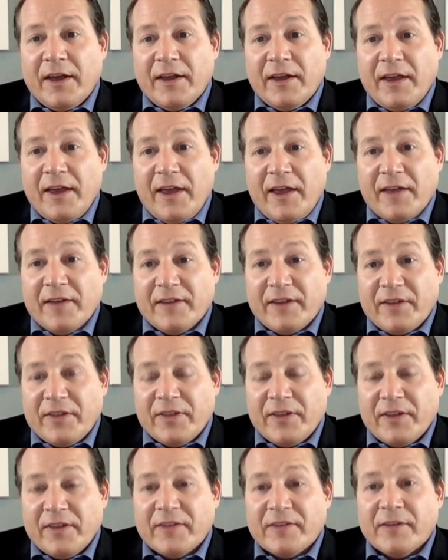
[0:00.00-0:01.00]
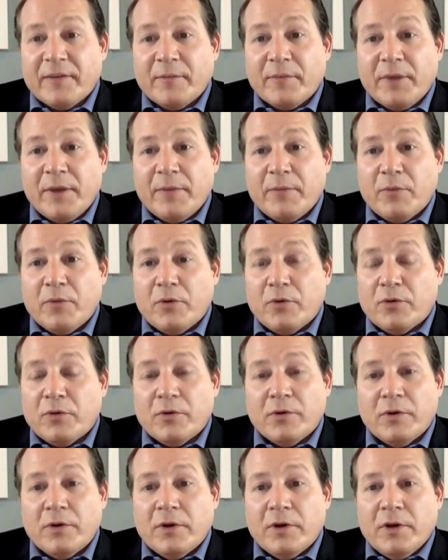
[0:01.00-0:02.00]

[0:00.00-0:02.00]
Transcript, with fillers: as I think some people